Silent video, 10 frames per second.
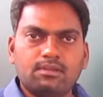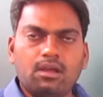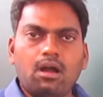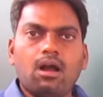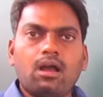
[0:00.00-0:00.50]

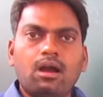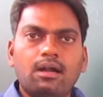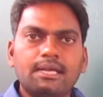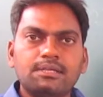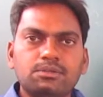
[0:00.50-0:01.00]

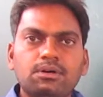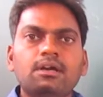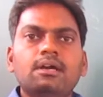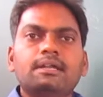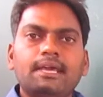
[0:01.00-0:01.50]
According
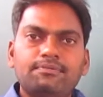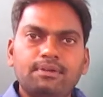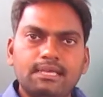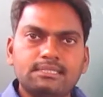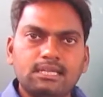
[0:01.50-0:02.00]
to
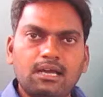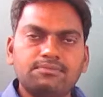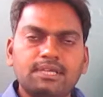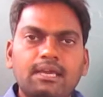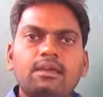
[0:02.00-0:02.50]
definition of
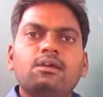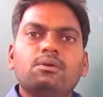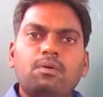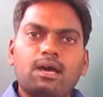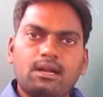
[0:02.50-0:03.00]
the
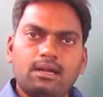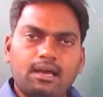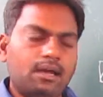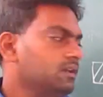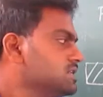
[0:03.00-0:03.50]
work
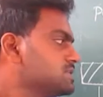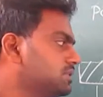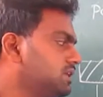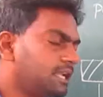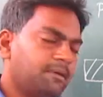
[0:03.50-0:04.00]
done, so
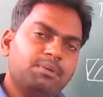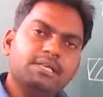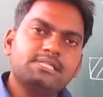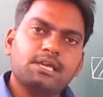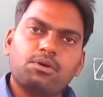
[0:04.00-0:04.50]
the W
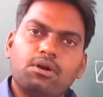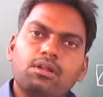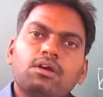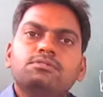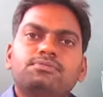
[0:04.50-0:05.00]
is
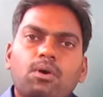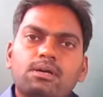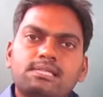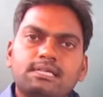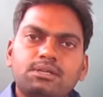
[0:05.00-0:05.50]
equal
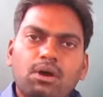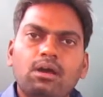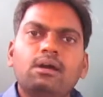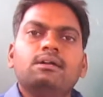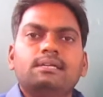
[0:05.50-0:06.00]
force into
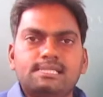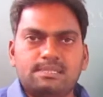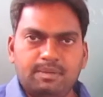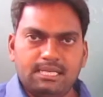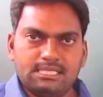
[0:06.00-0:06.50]

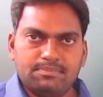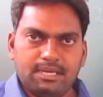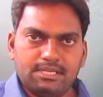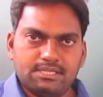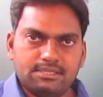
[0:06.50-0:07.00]

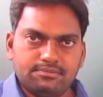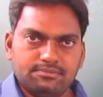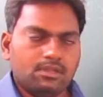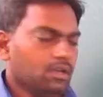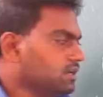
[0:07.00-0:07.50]
displacement.
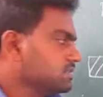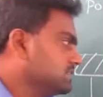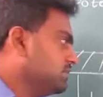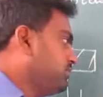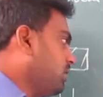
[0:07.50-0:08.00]
So
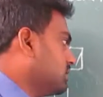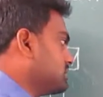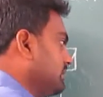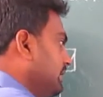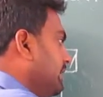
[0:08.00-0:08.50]
the force
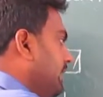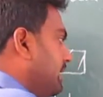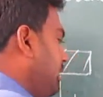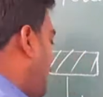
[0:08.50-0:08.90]
here,